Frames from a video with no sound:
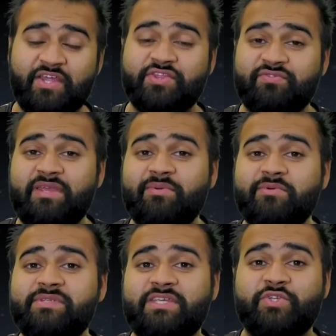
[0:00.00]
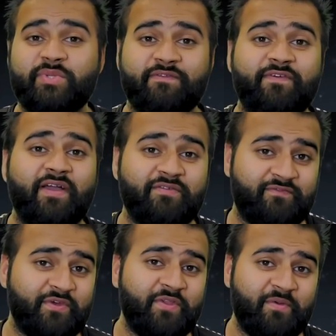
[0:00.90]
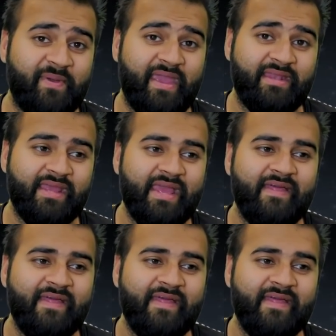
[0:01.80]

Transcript: 3 wounds each with a 5-up Feel No Pain.